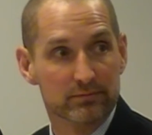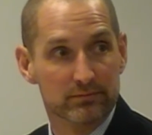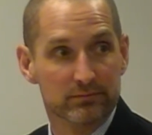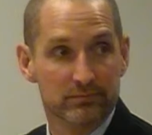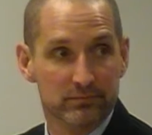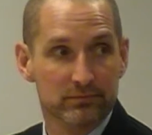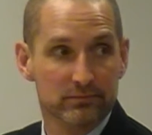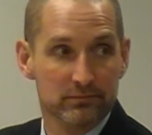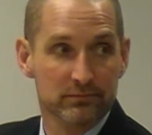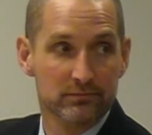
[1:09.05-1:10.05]
So we're the
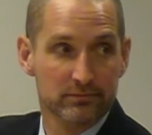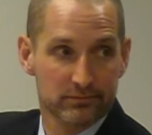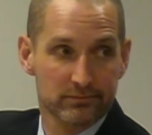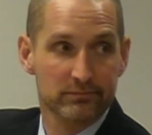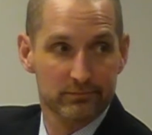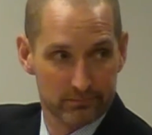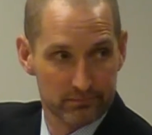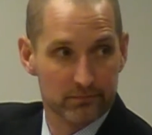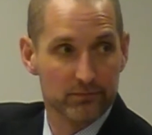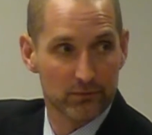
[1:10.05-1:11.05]
agent,
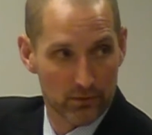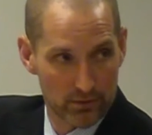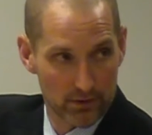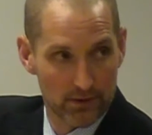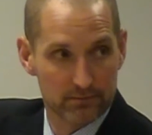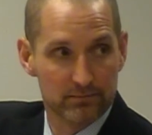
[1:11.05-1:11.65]
typically, that's it.